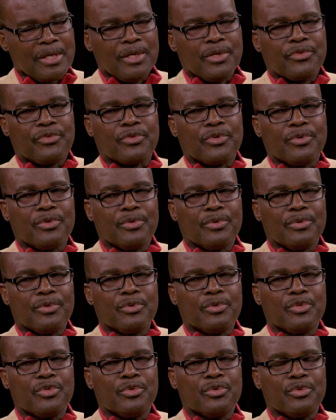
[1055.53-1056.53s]
So
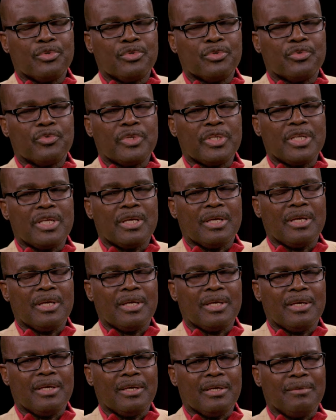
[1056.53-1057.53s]
you, you read uh,
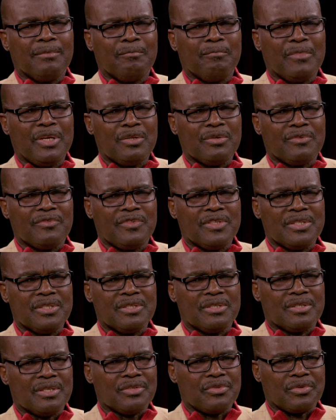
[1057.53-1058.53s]
uh, uh many of
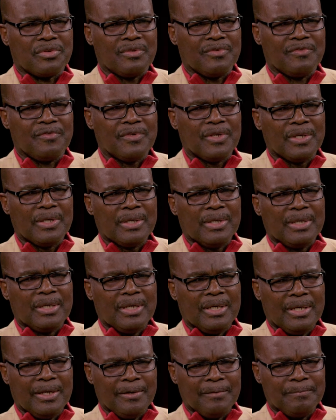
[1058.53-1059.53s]
these uh, sort of
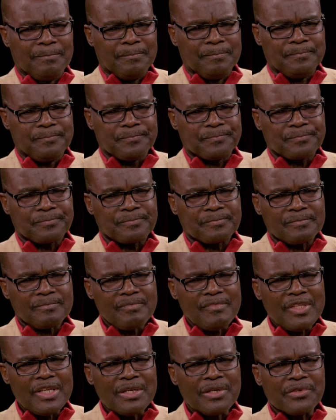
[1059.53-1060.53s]
um,
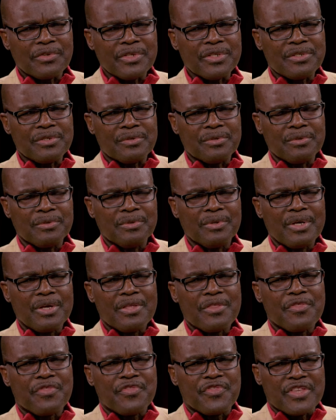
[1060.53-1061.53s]
critical
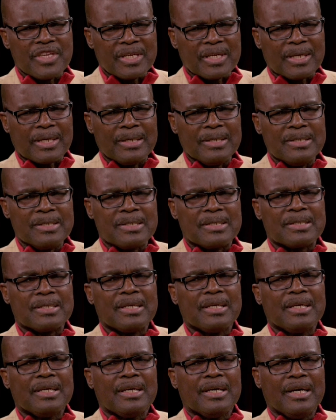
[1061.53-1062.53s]
thinkers
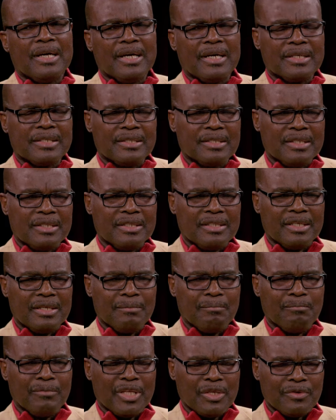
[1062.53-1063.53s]
uh, in, in the,
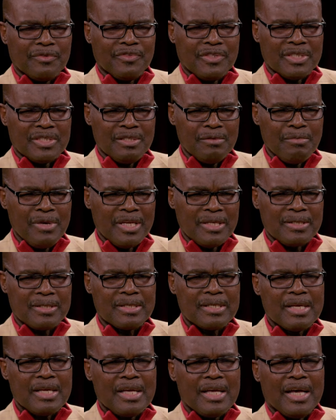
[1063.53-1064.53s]
many of these debates.
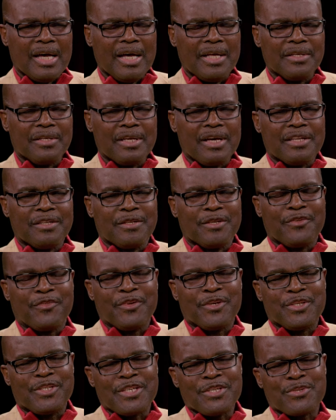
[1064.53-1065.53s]
And, and if
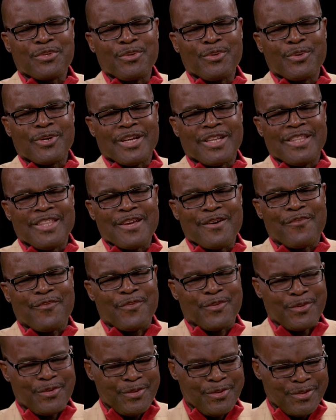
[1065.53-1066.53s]
you just look at their
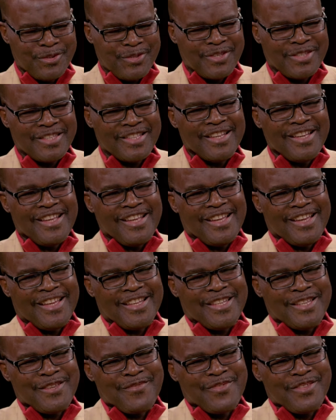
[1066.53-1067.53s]
footnotes
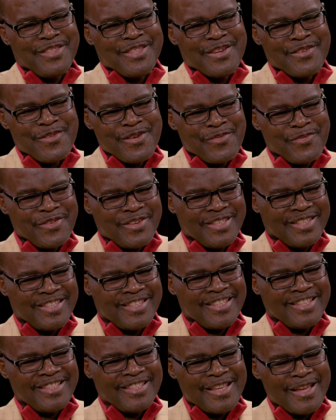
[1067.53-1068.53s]
and even the
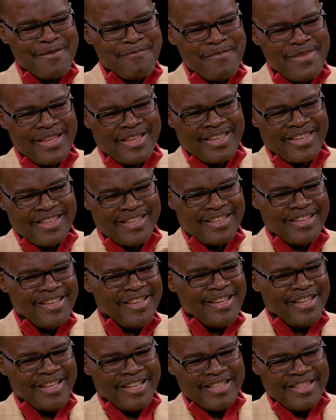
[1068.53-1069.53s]
references they're making
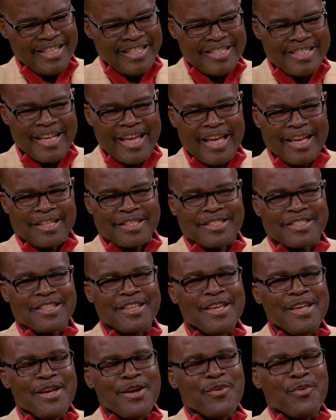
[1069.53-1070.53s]
in the text,
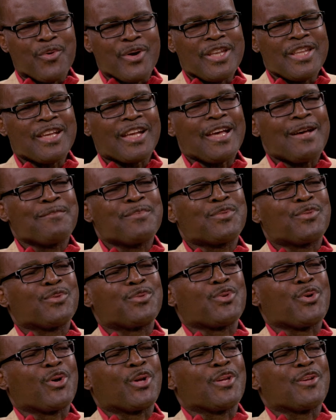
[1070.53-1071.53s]
when it comes to
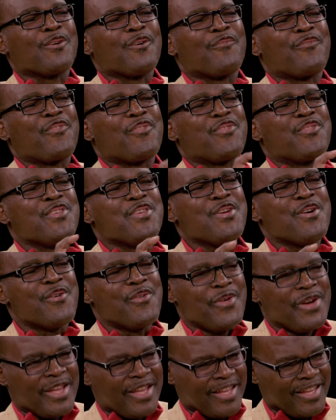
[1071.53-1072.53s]
talking of
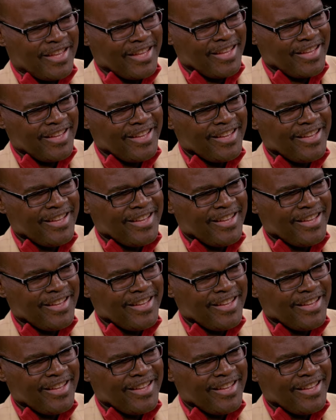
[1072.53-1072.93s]
theory, mm -hmm.